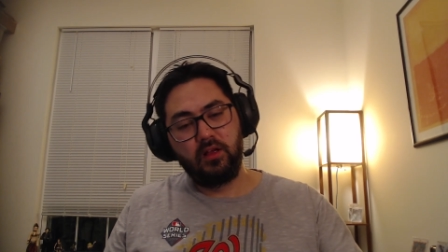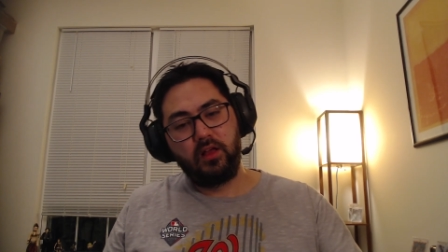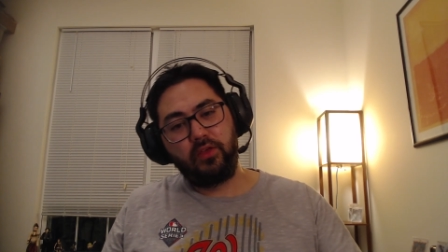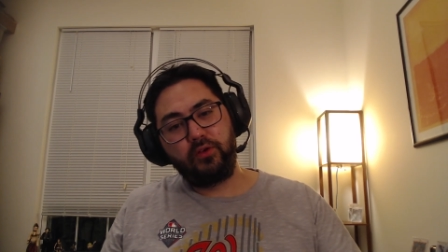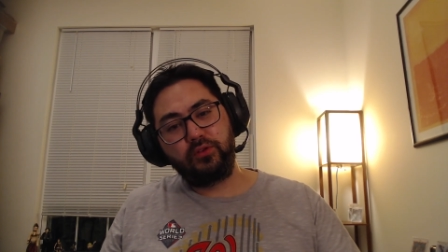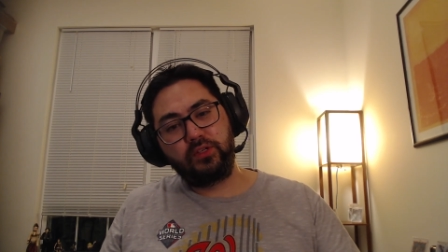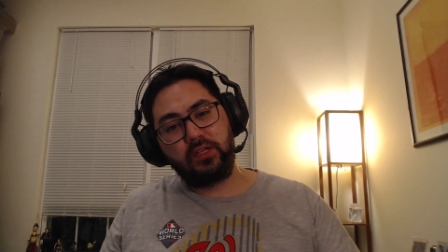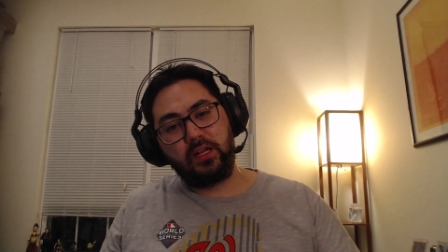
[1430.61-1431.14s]

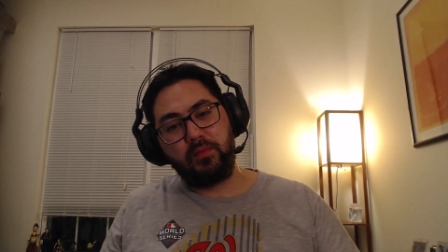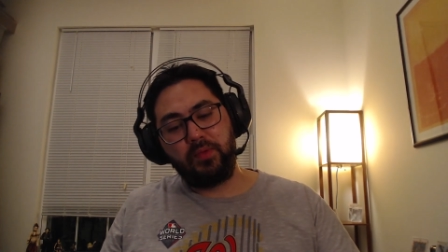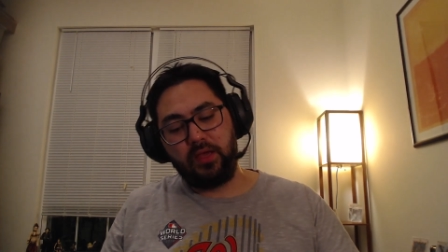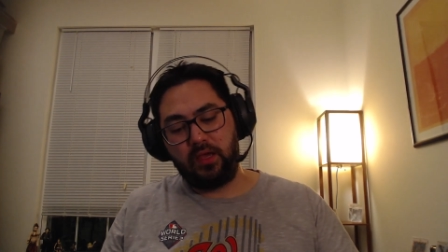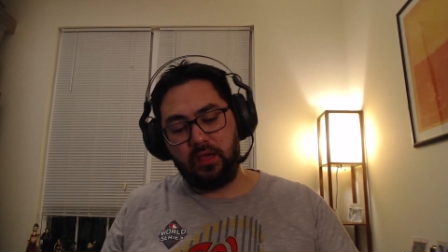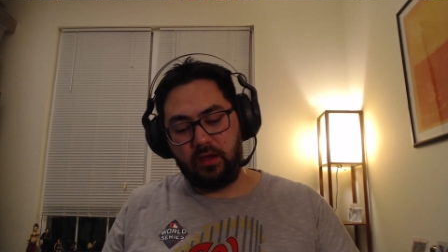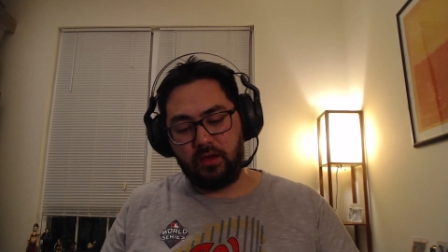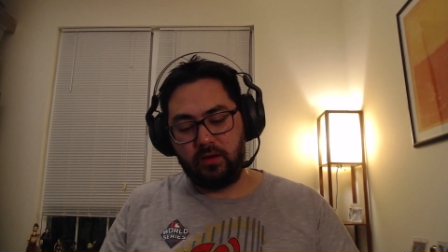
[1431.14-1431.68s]
there's gonna
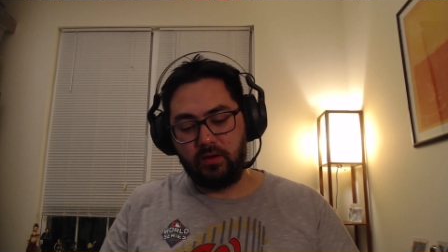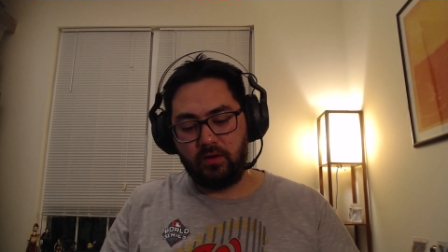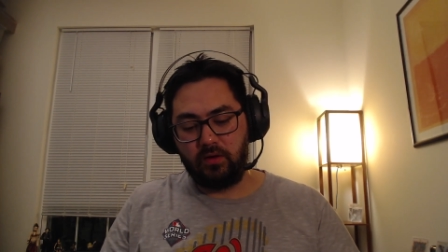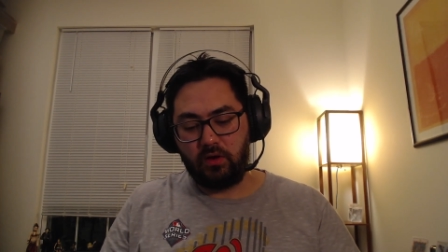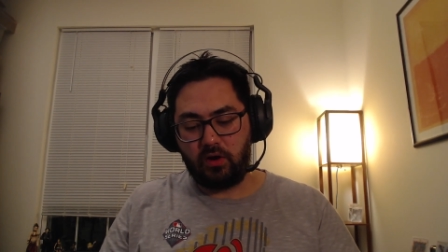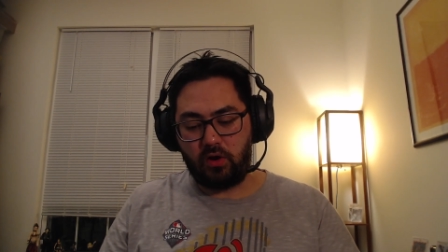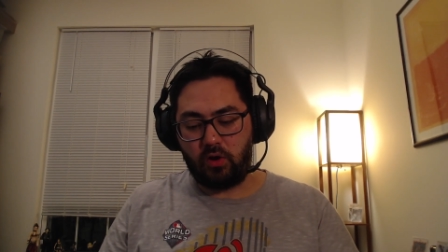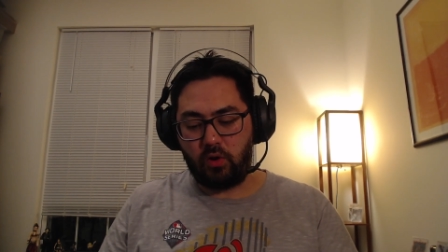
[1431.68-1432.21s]
be
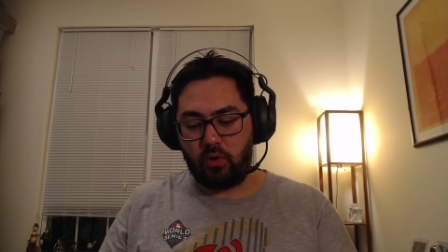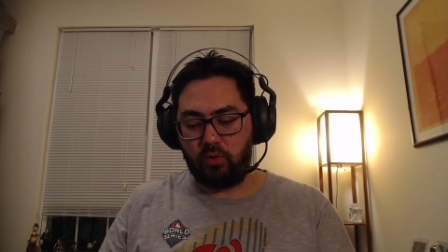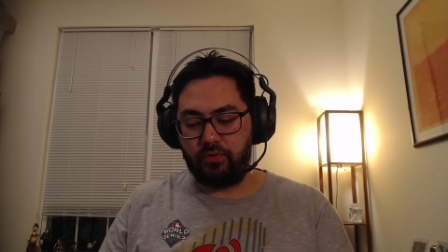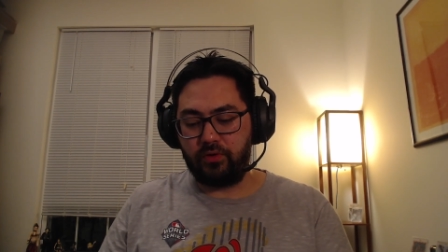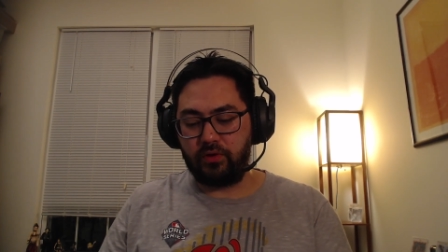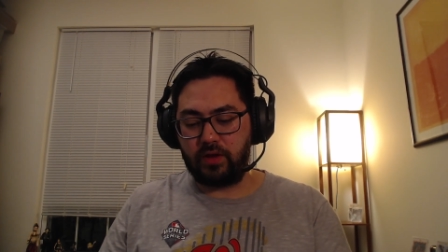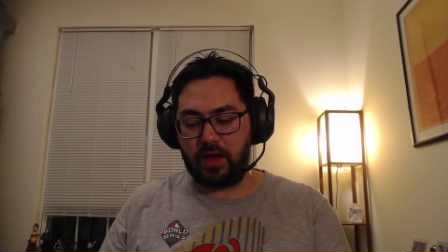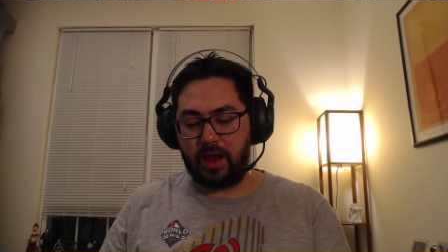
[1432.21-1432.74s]
all
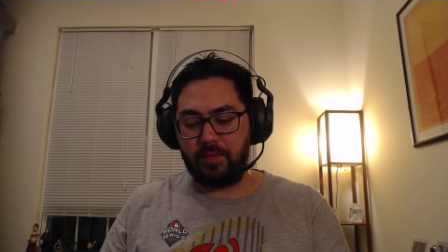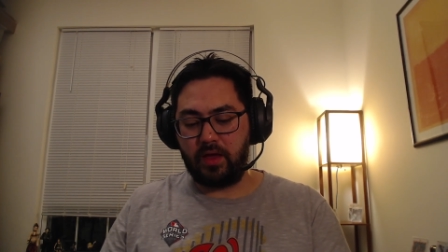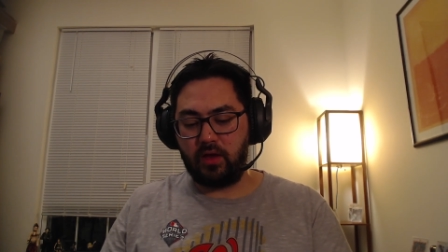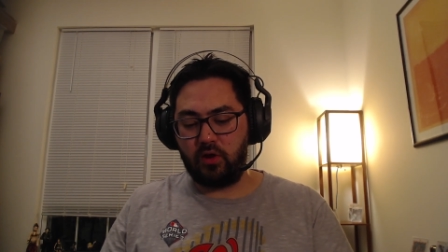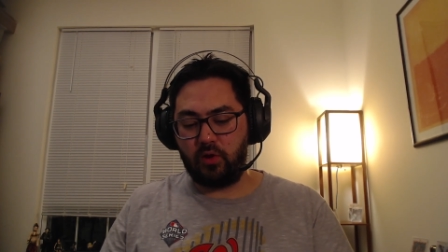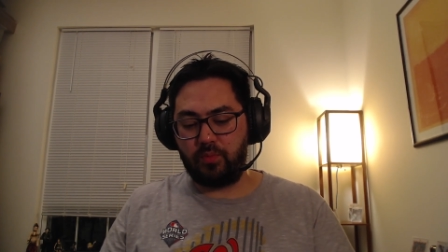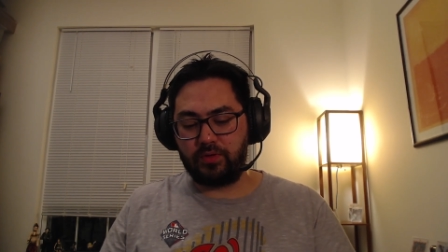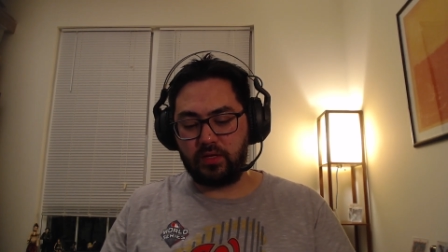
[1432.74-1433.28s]
the NBA
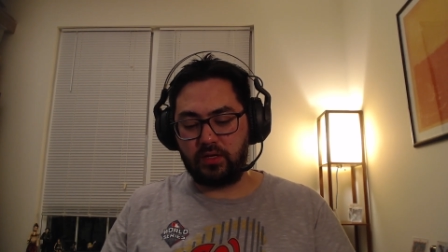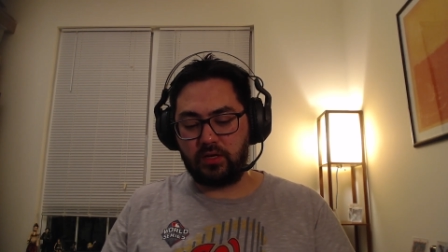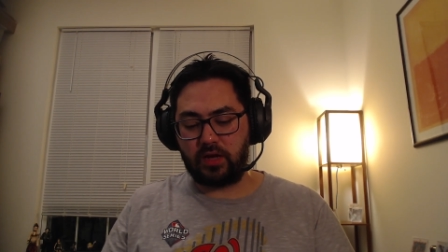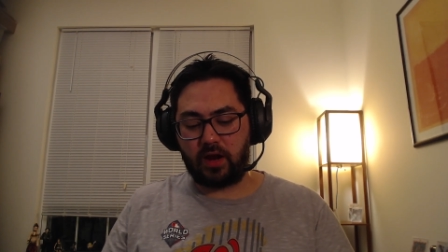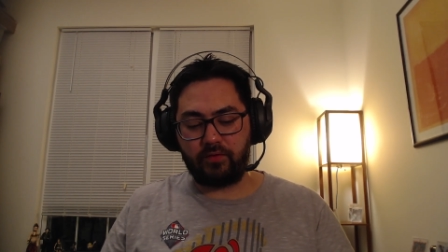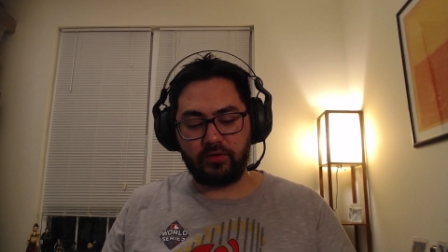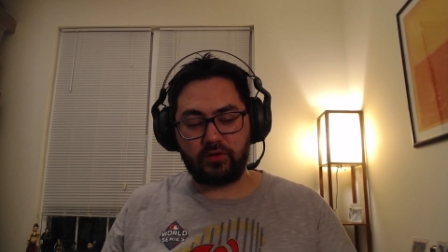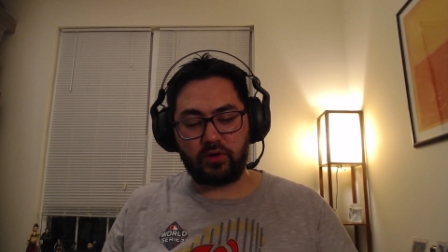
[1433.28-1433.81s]
Hoops and
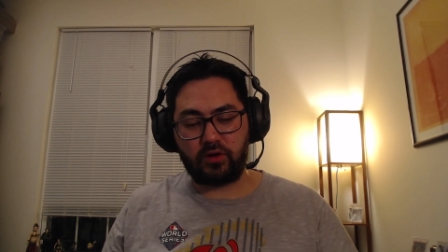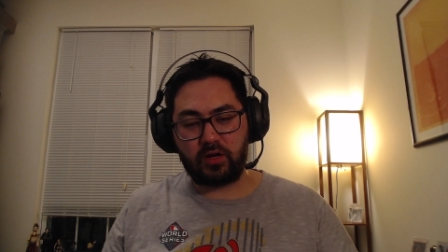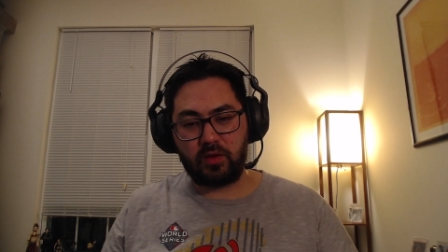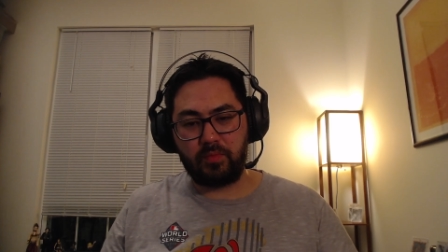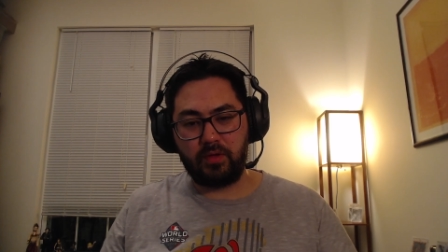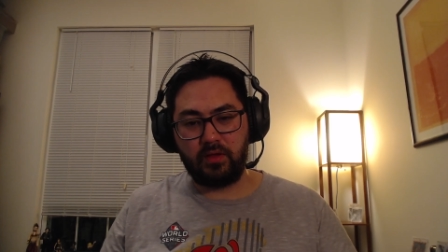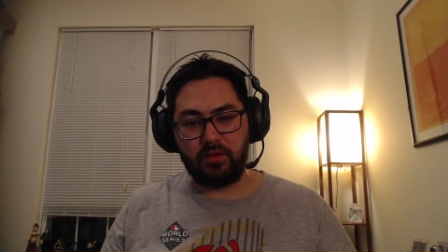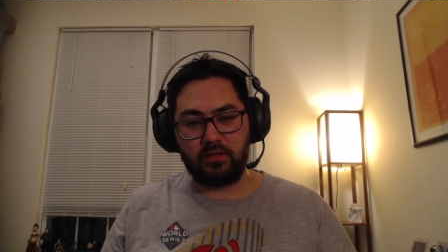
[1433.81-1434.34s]
Donruss aren't gonna
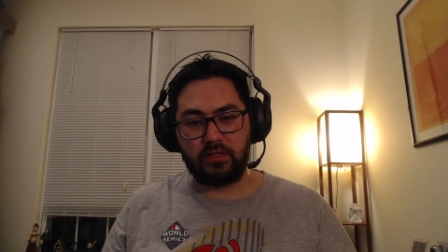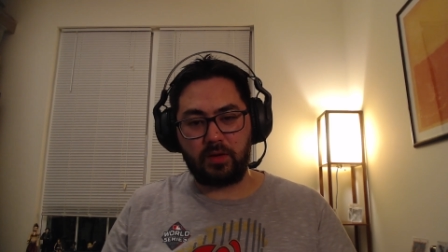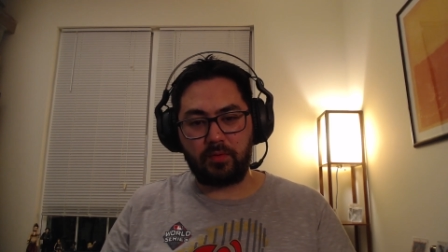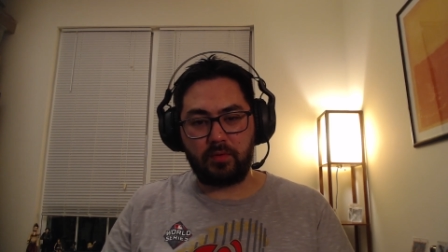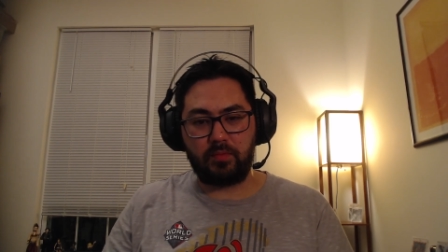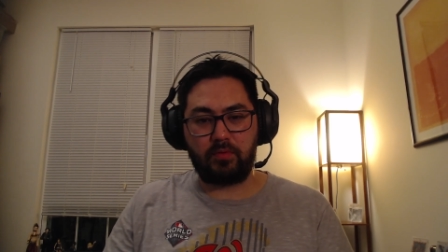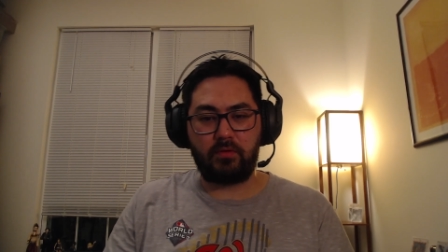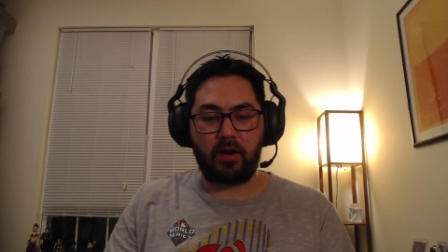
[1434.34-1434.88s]
be
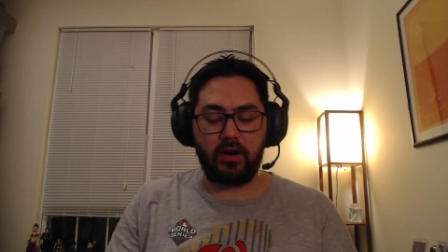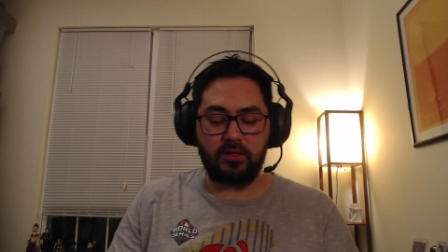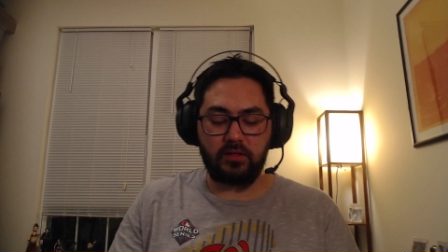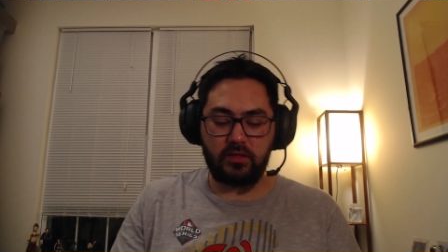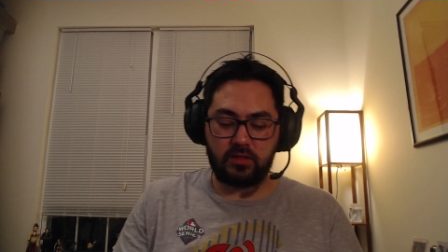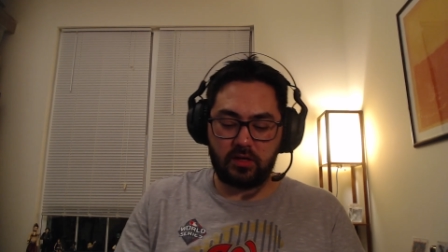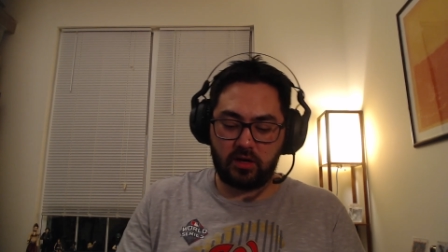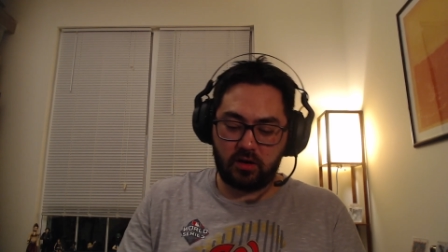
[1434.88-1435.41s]
separate products
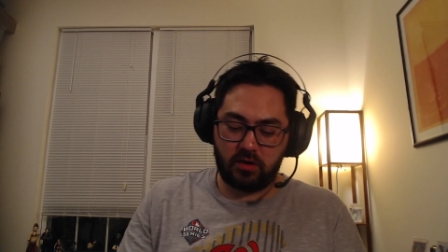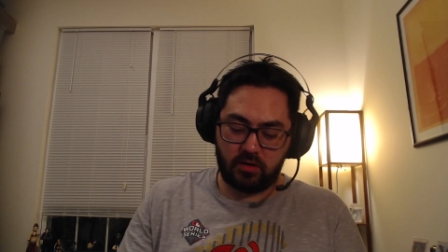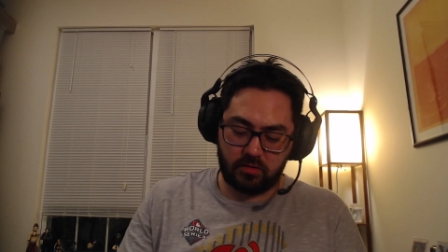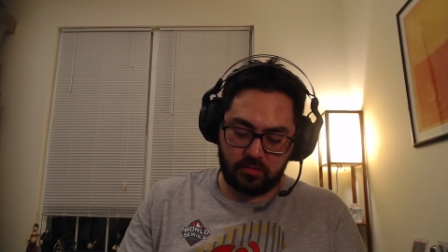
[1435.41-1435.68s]
this year?